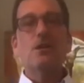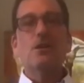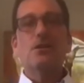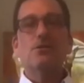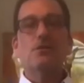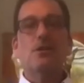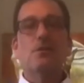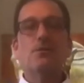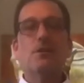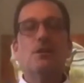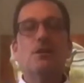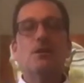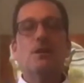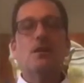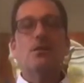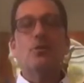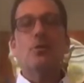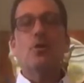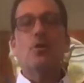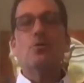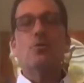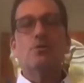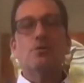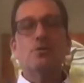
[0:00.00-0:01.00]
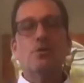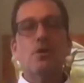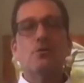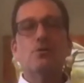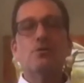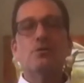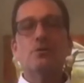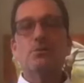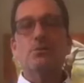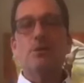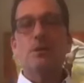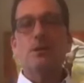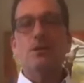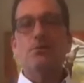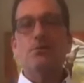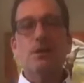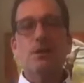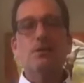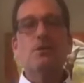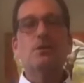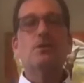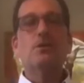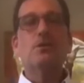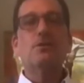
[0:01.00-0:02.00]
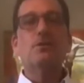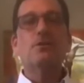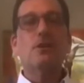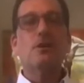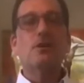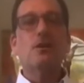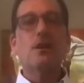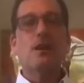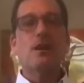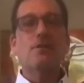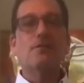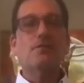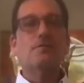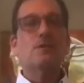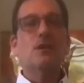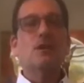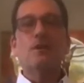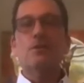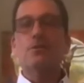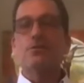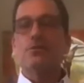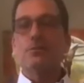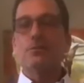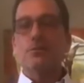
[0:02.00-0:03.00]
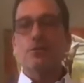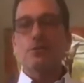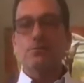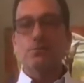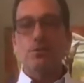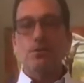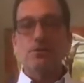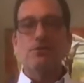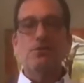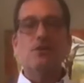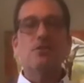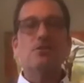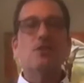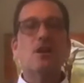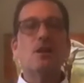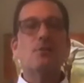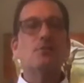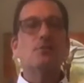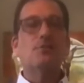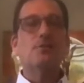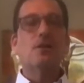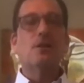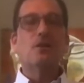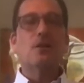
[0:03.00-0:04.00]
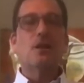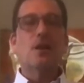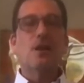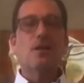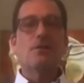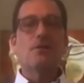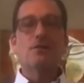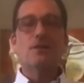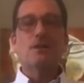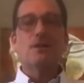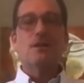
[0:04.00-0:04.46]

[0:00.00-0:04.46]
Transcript: something that I thought was going to be the pinnacle of our life. It was the most busiest time of our life.